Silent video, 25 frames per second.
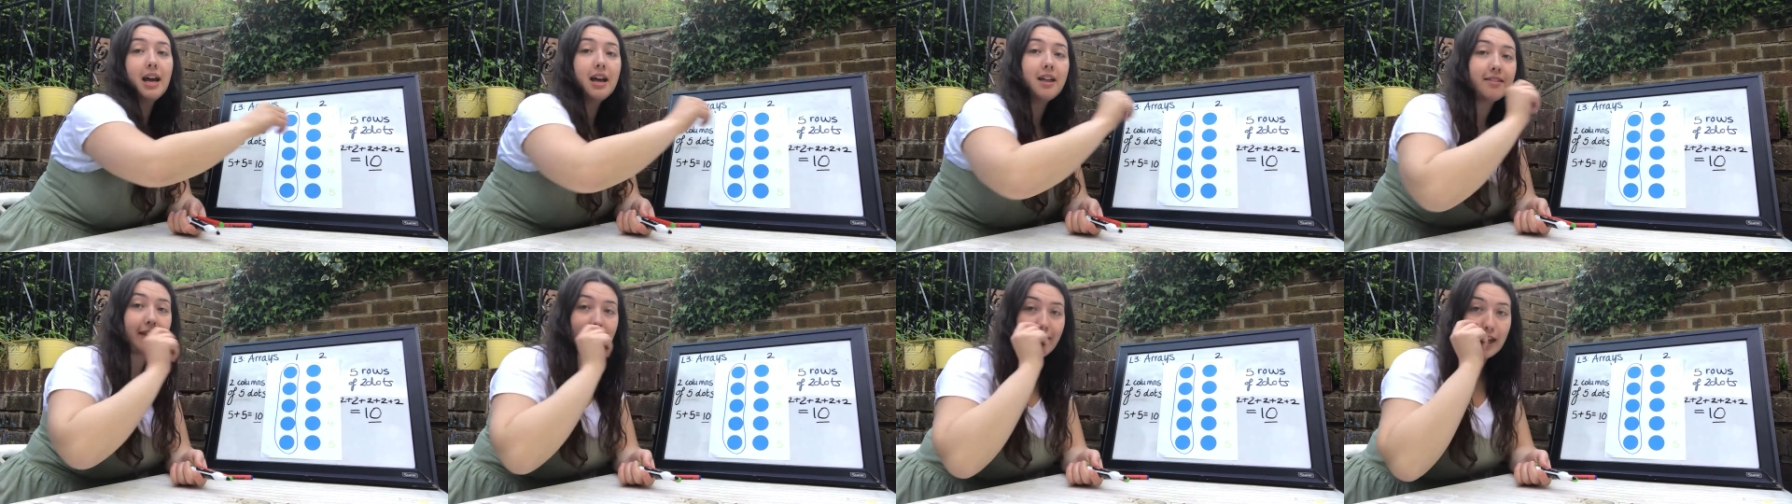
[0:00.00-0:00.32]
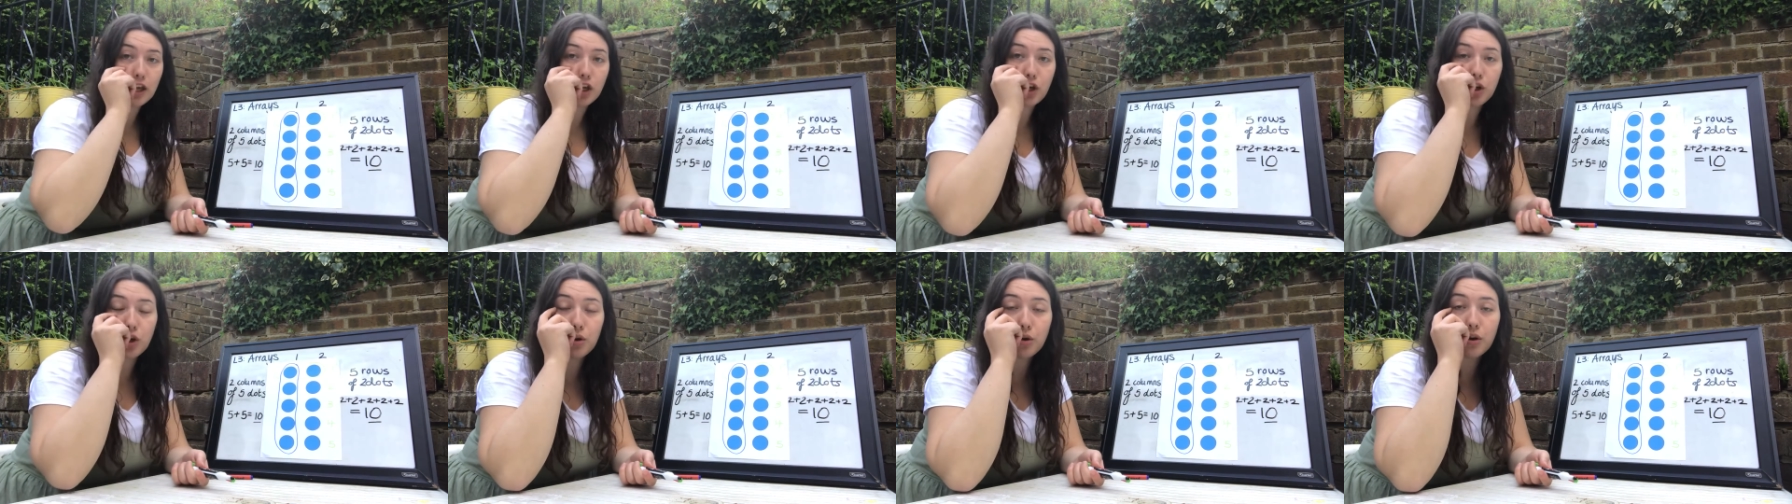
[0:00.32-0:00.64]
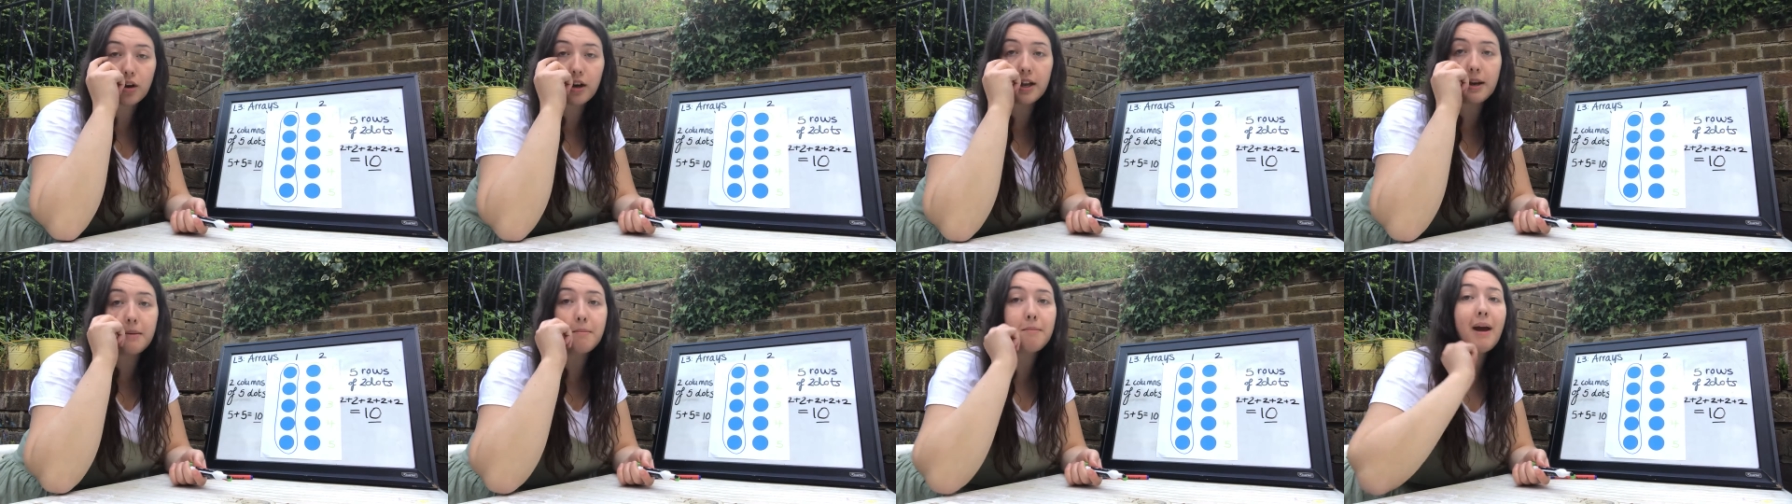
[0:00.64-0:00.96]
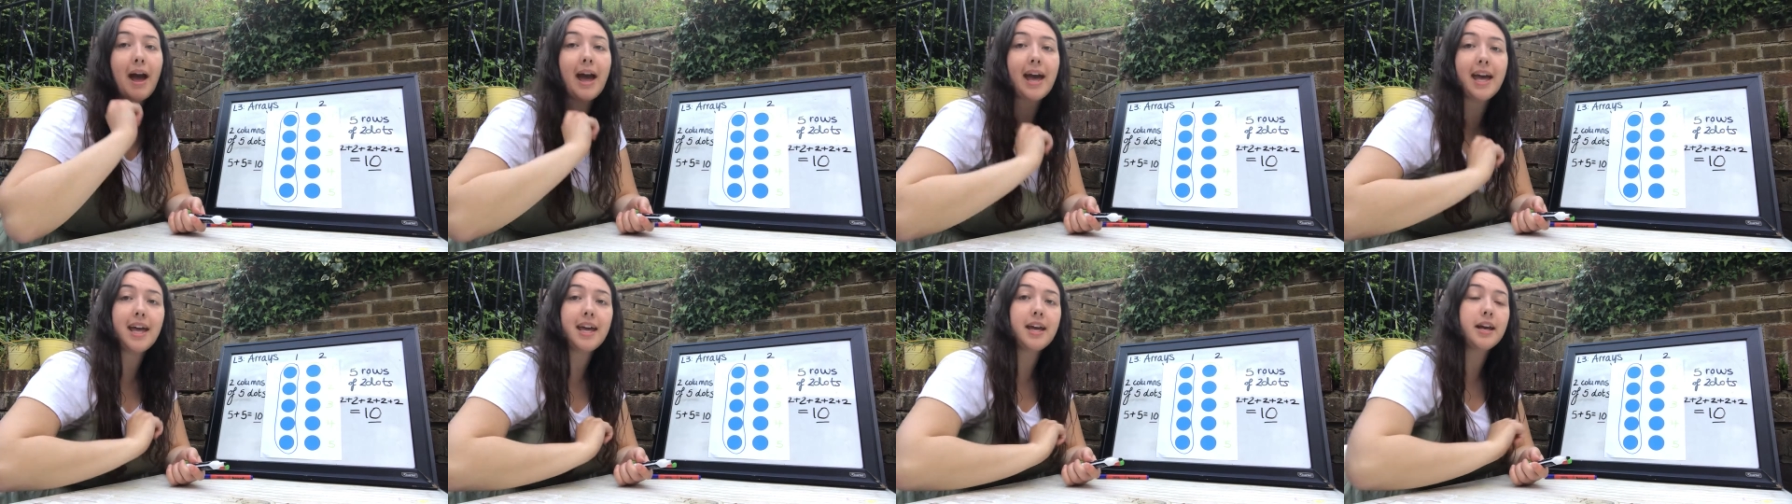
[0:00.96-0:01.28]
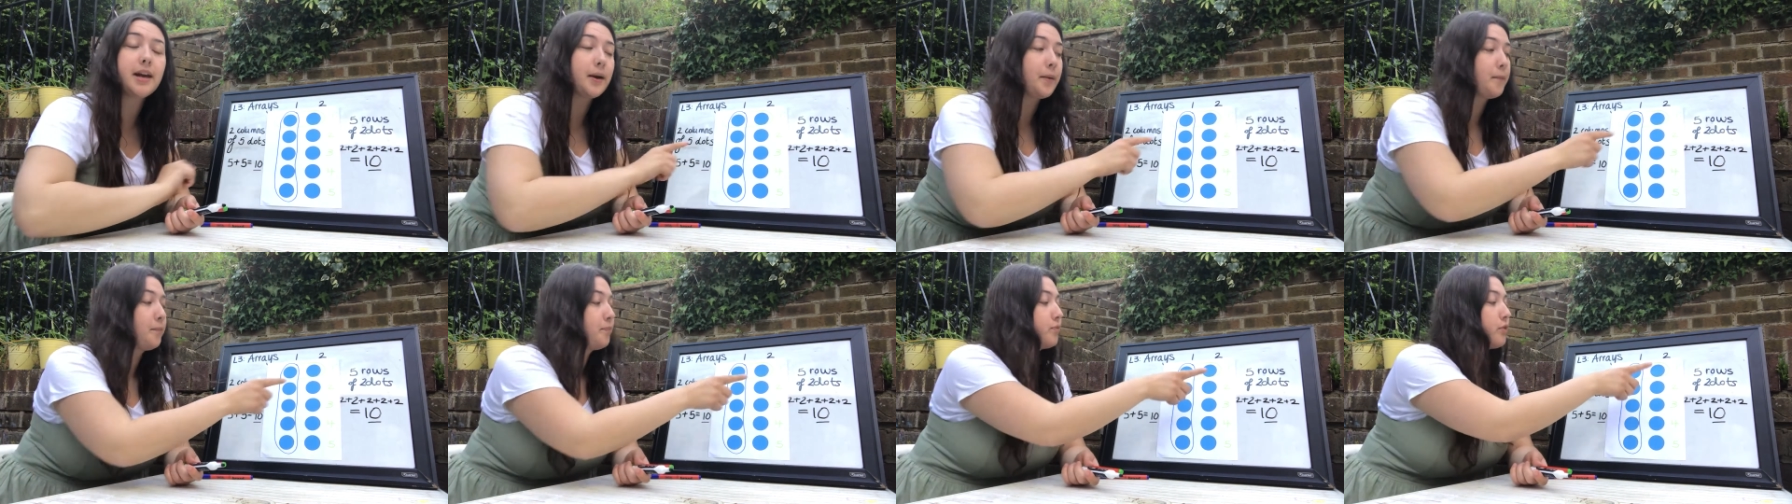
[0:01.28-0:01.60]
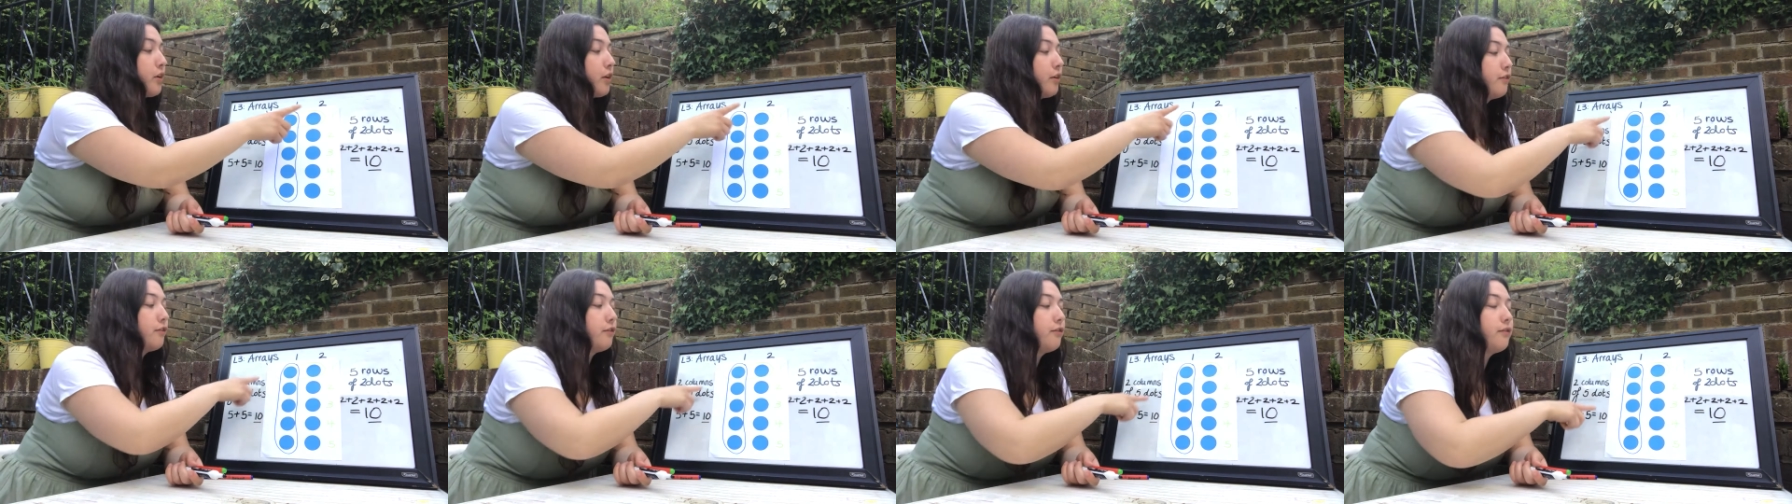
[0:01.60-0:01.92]
that you can make
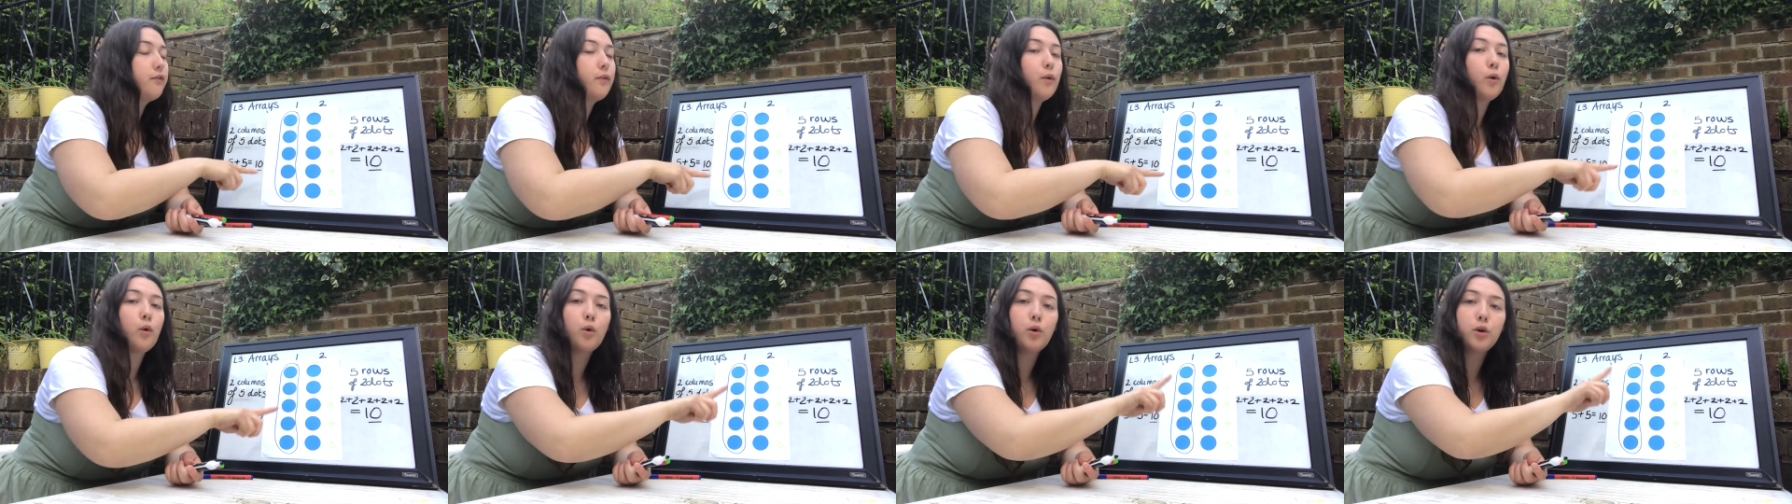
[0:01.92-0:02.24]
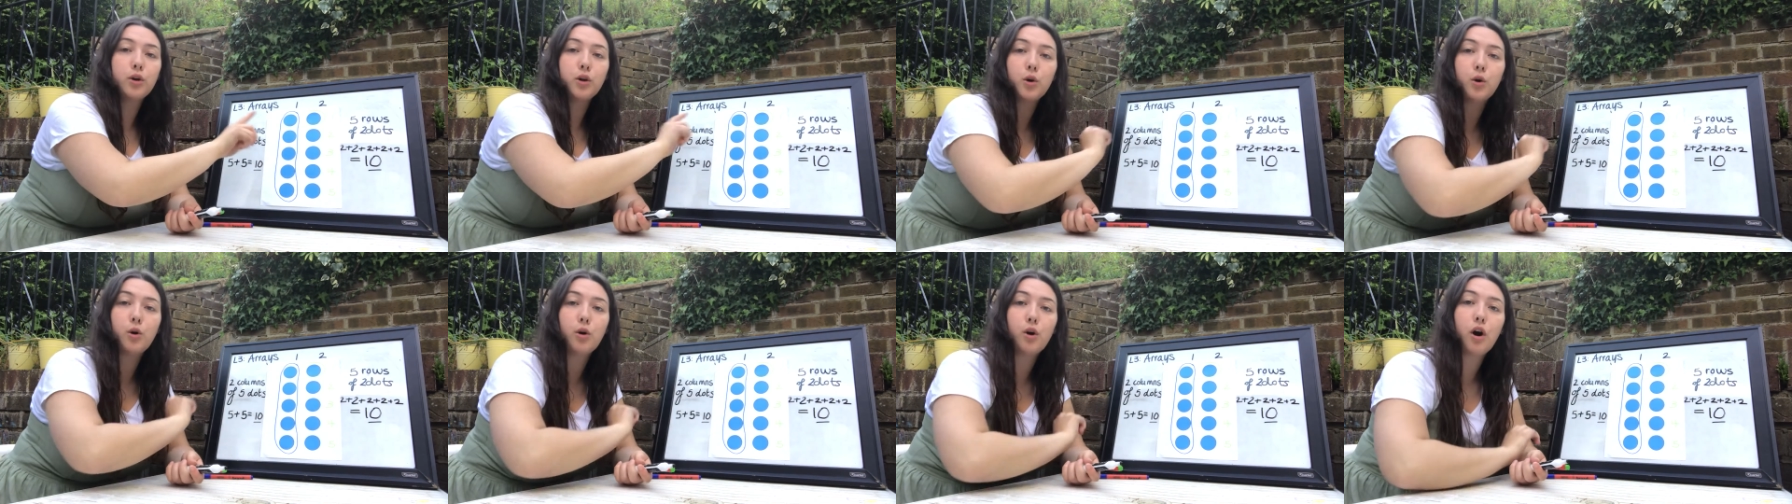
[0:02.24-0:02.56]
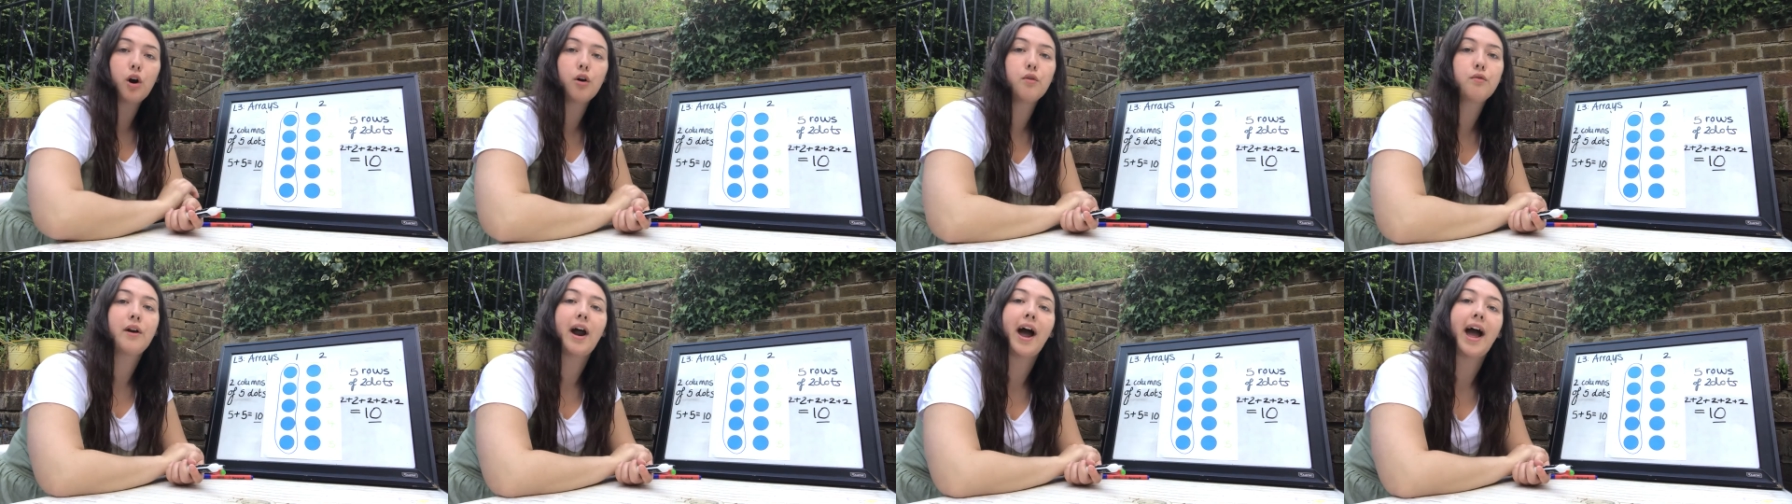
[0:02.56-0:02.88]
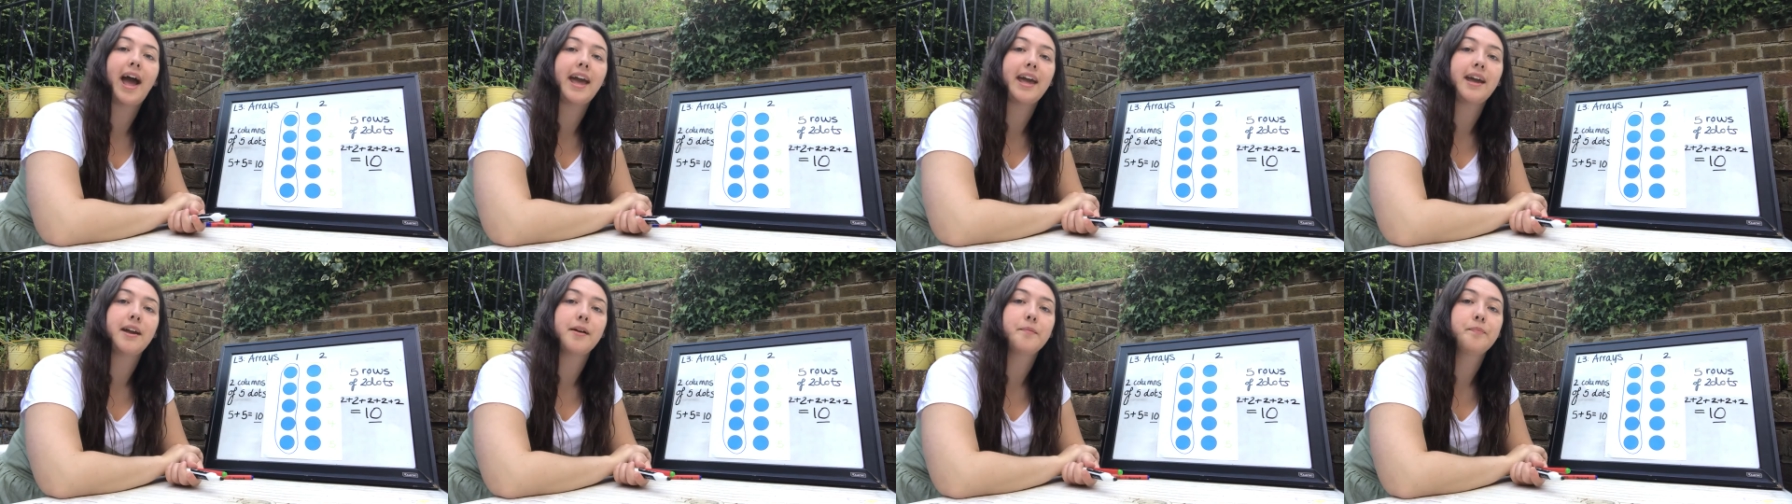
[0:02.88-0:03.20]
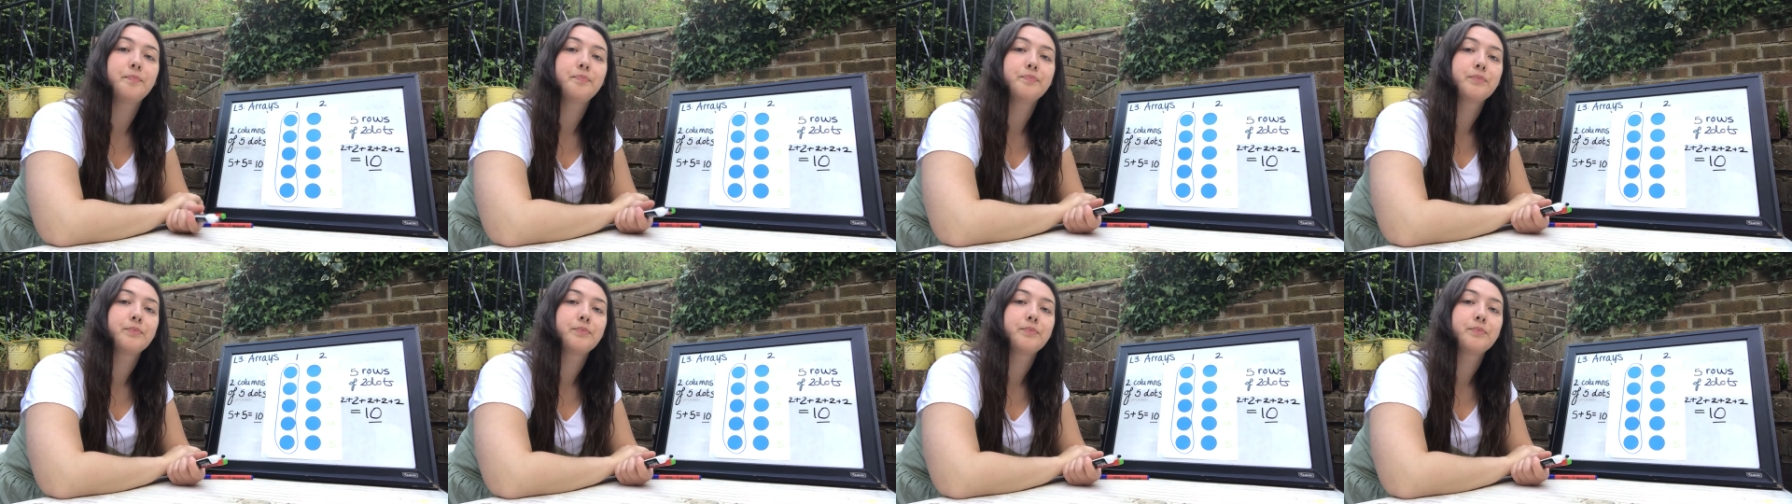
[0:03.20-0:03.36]
for your array.